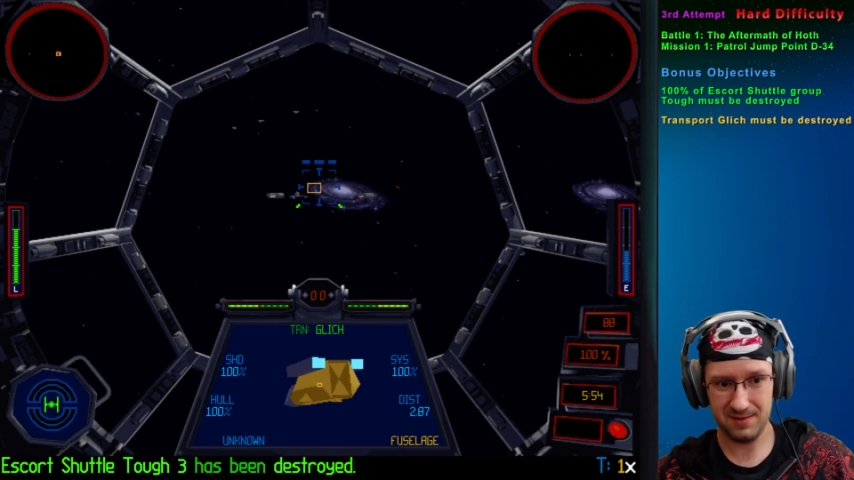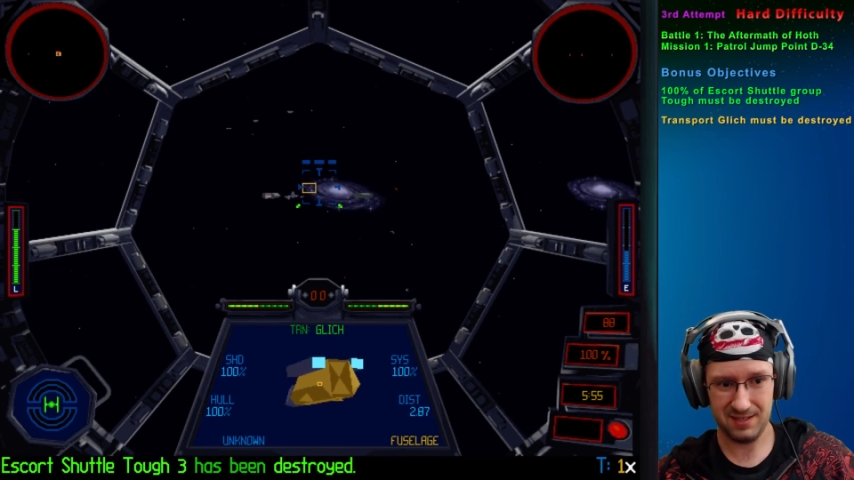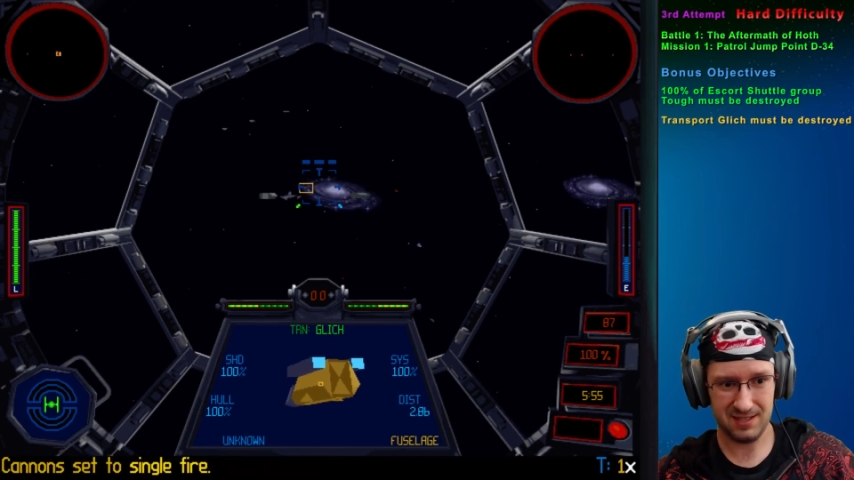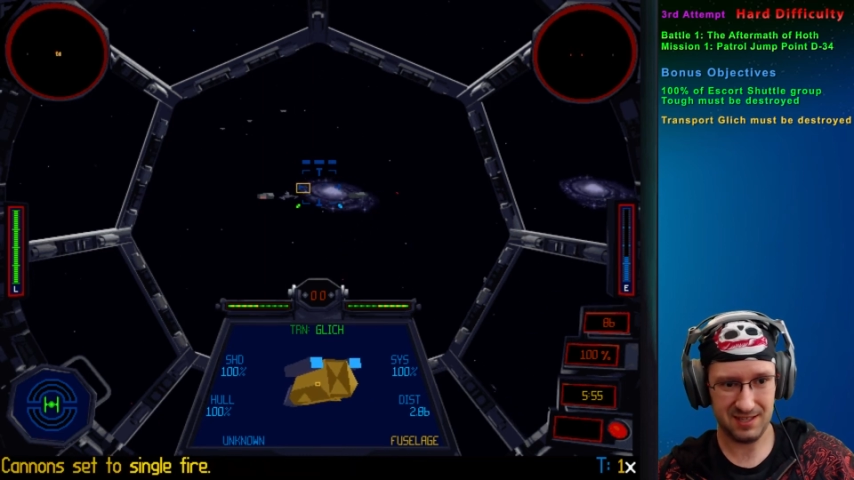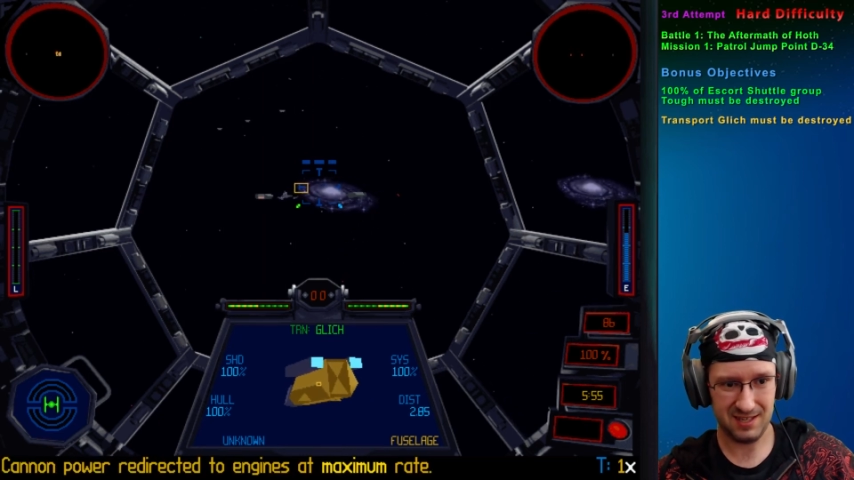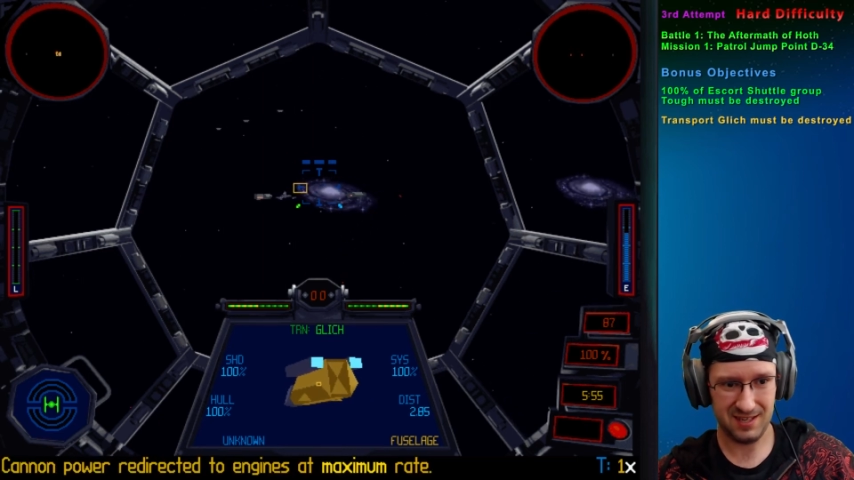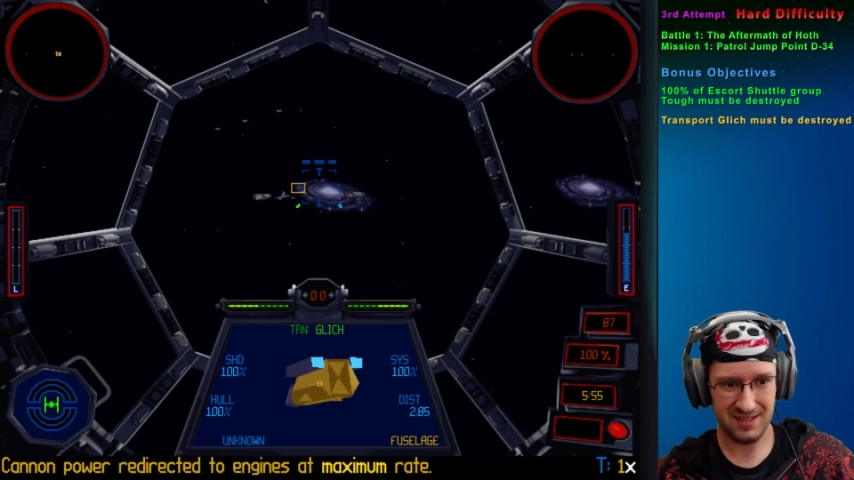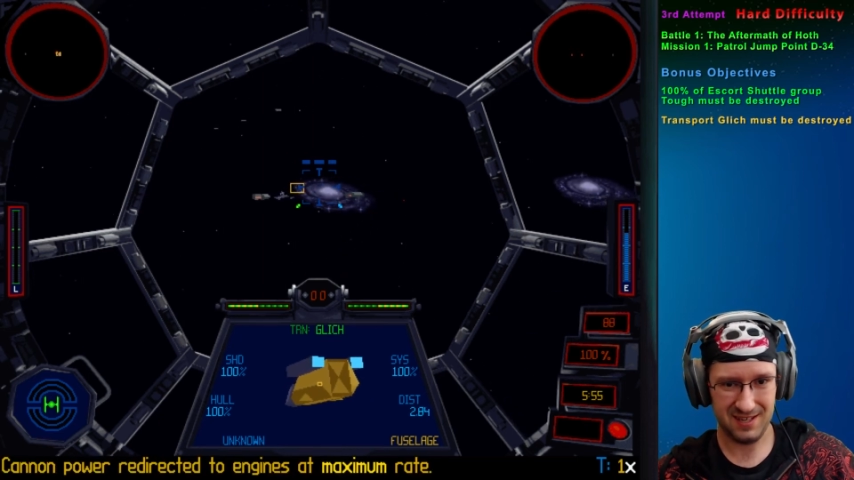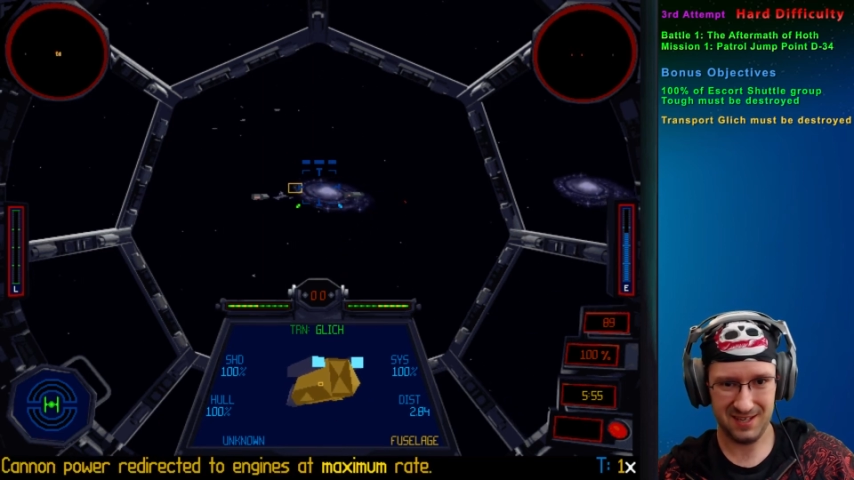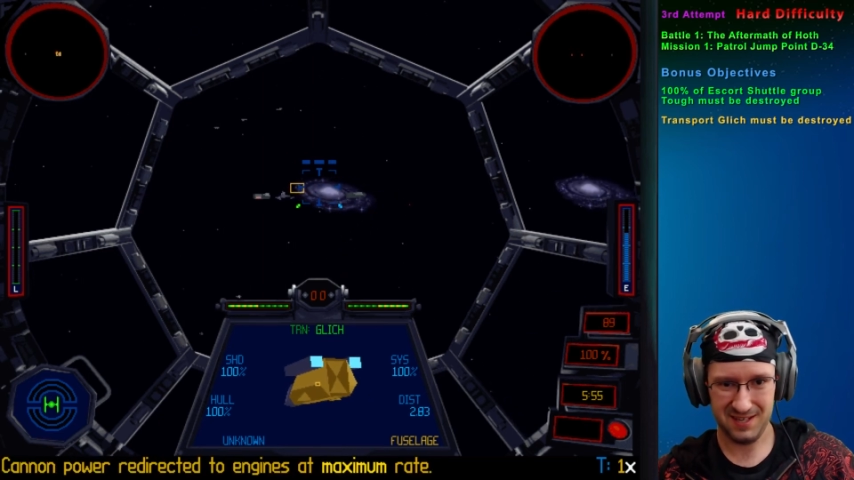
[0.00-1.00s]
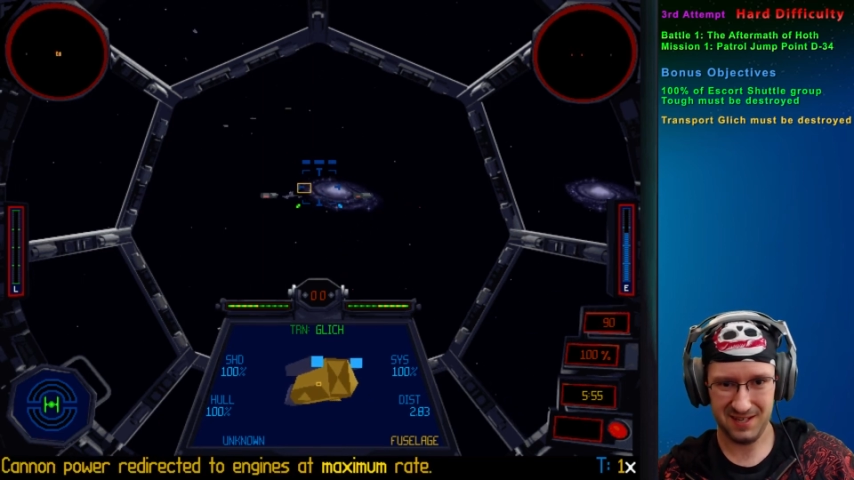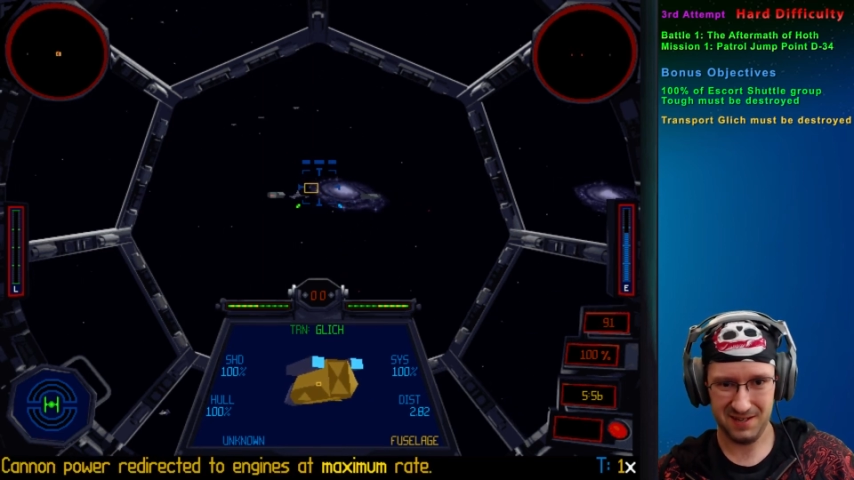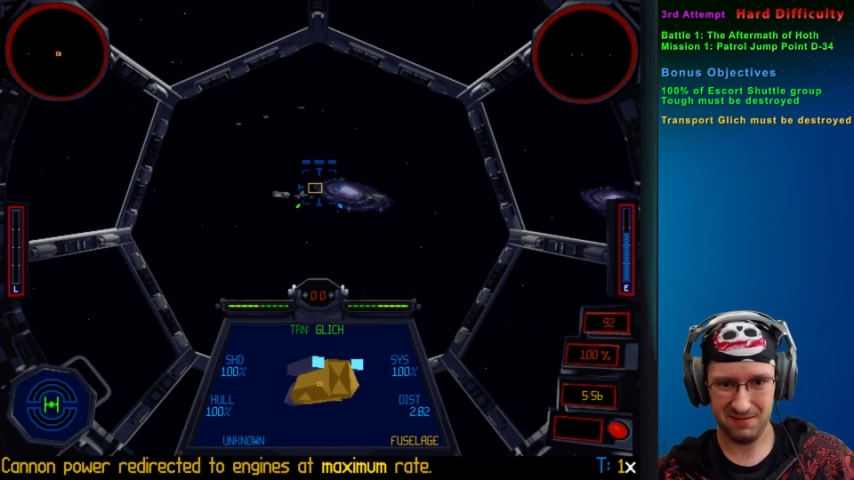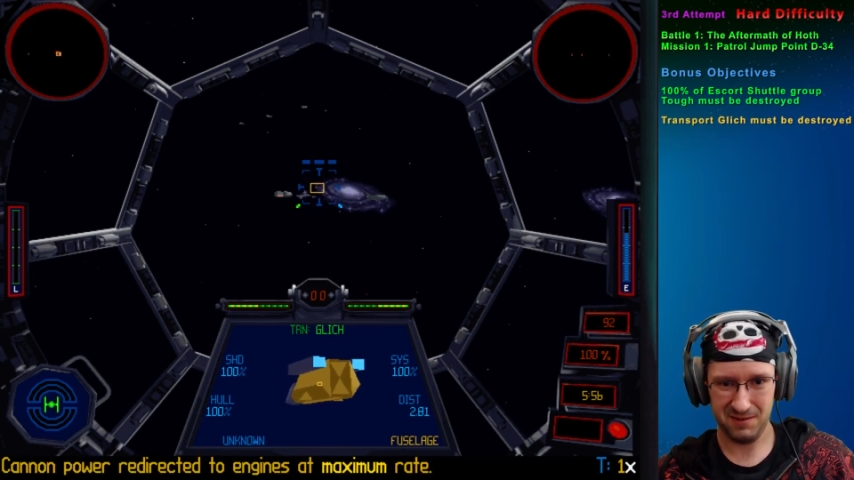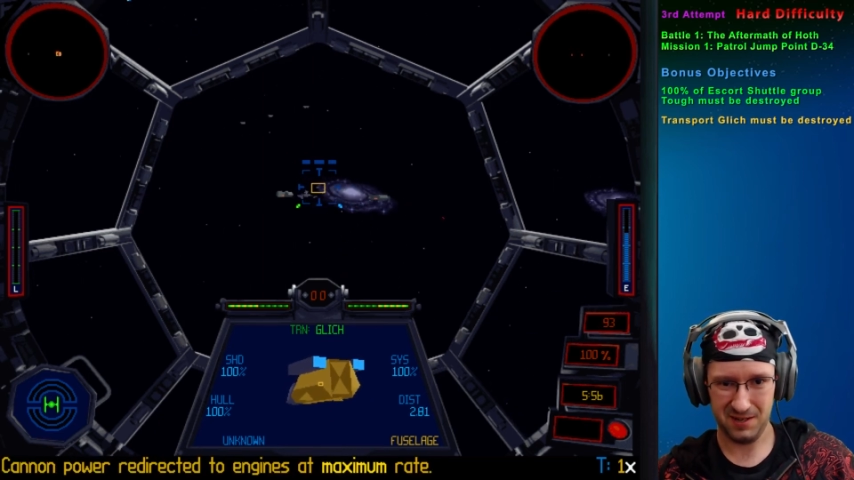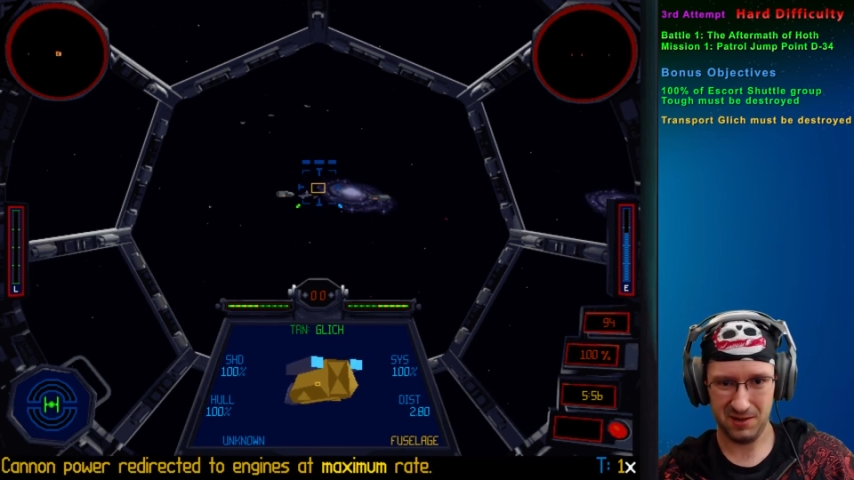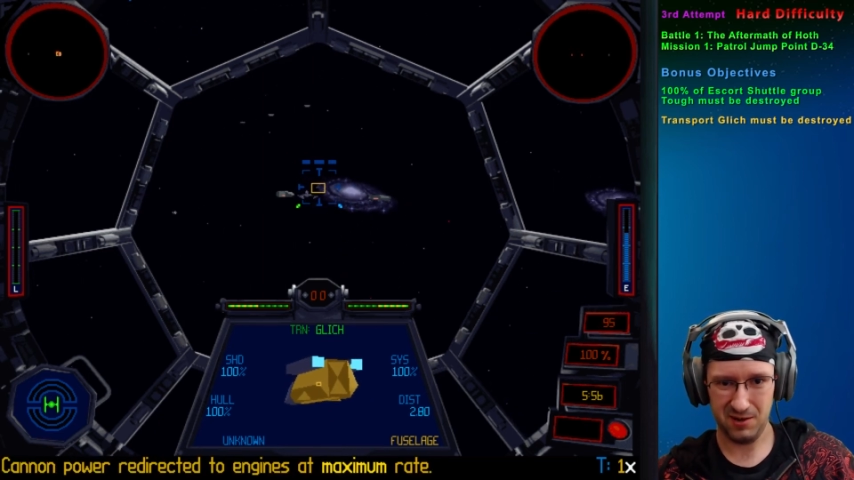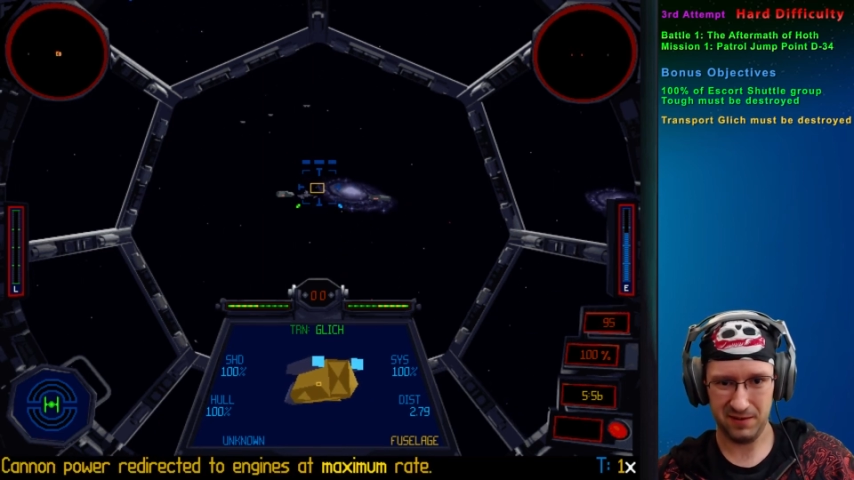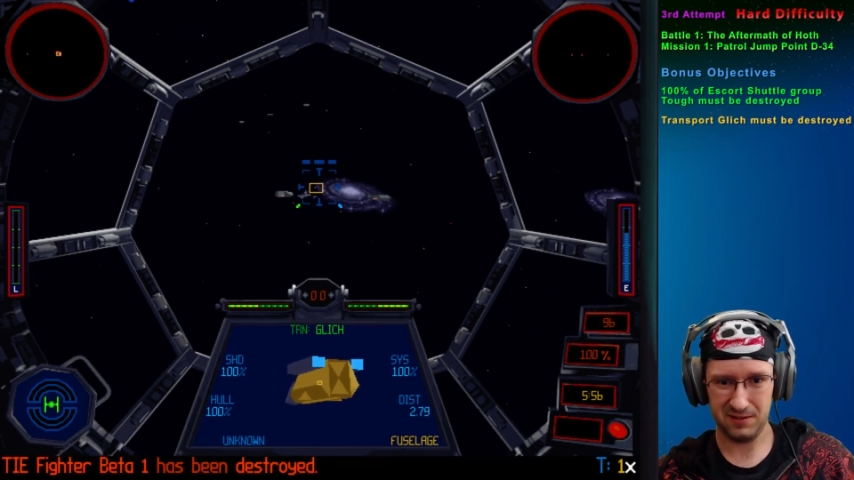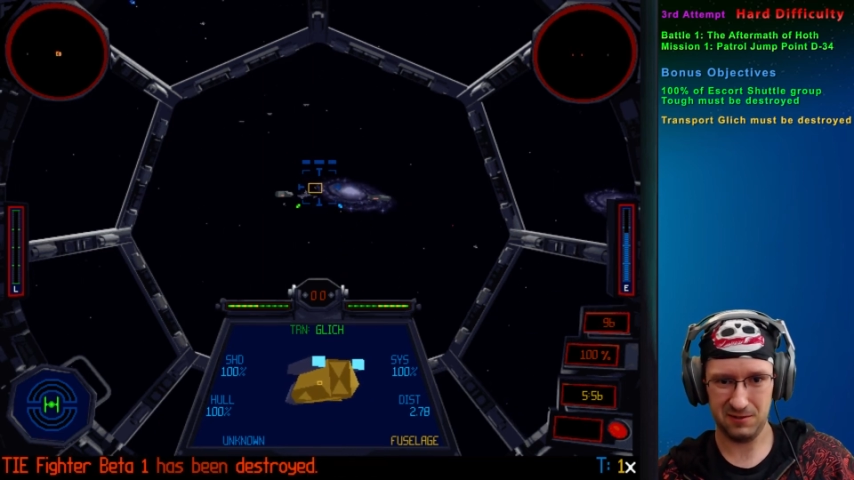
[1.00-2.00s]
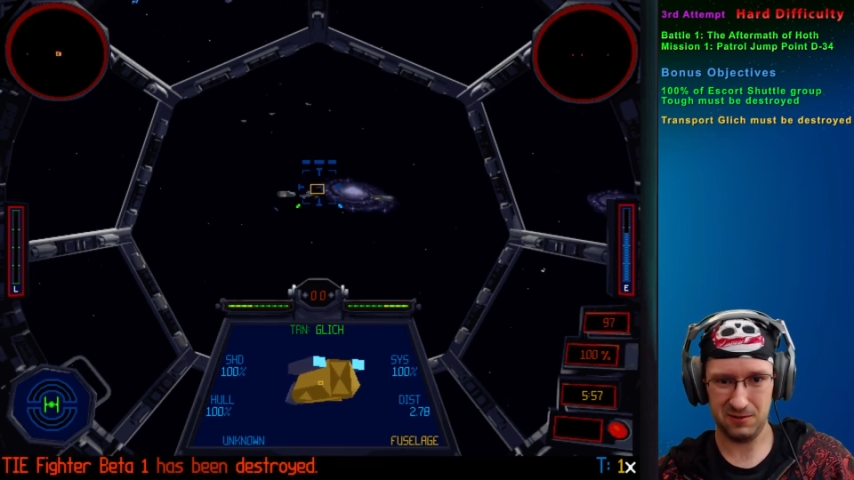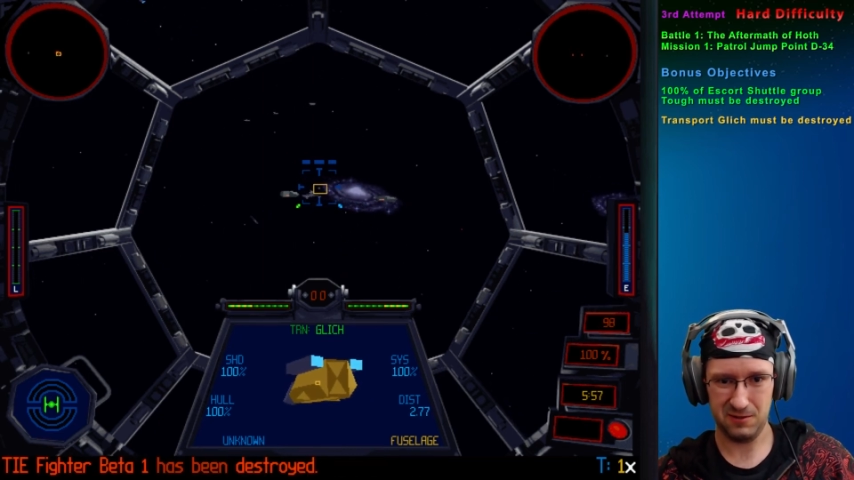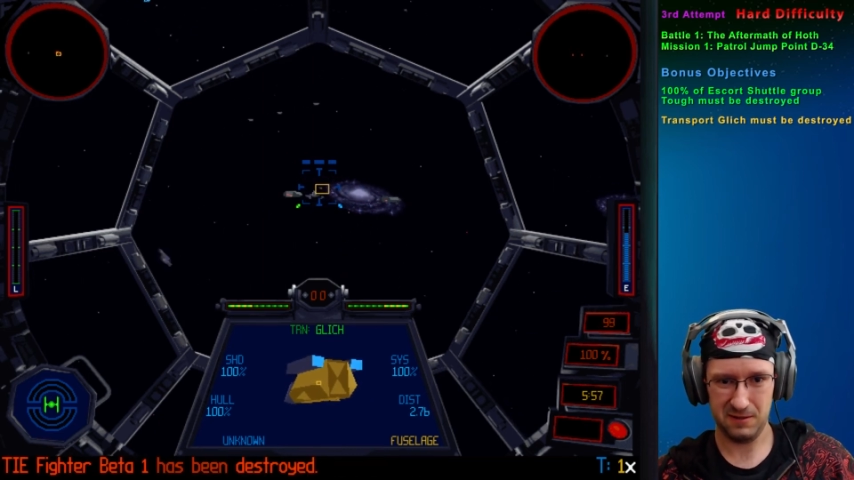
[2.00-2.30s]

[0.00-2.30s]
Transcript: is. We're gonna go after you.